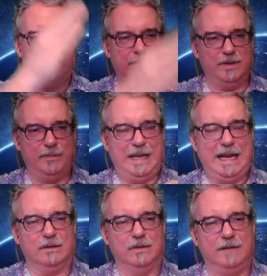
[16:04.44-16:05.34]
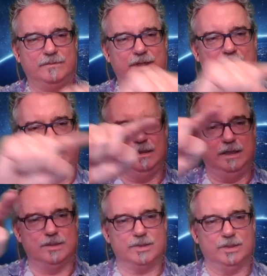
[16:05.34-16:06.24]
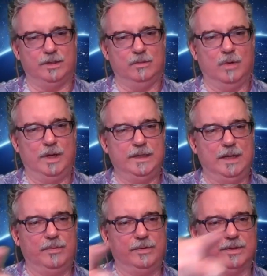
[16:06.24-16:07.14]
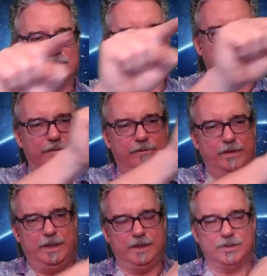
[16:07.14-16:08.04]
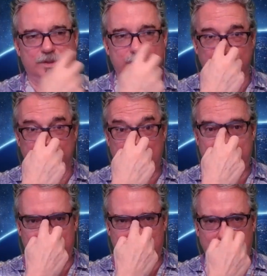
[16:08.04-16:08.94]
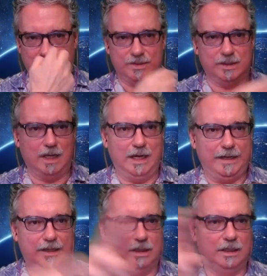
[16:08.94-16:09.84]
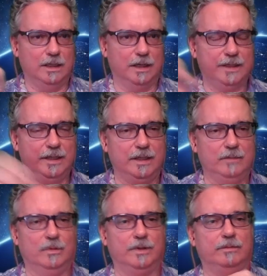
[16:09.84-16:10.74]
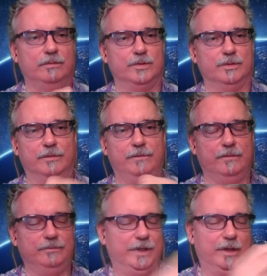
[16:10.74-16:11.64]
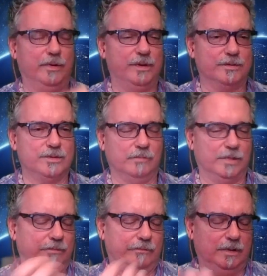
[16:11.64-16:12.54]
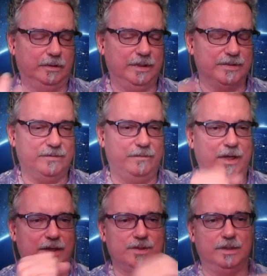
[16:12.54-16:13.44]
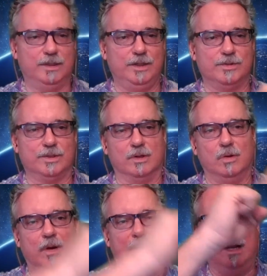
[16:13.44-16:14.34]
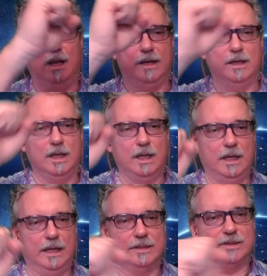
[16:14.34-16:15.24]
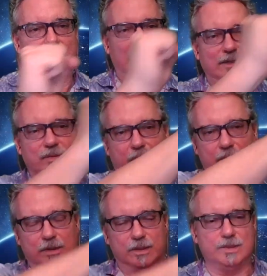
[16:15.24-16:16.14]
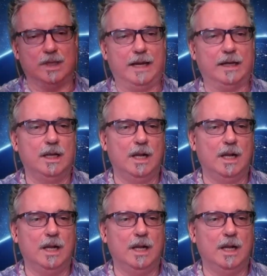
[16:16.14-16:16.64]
off the back left end. And so you wind up with this little fish that looks like a kid with drew a you know with his with his fist and used a crayon. And so that's what it looks like.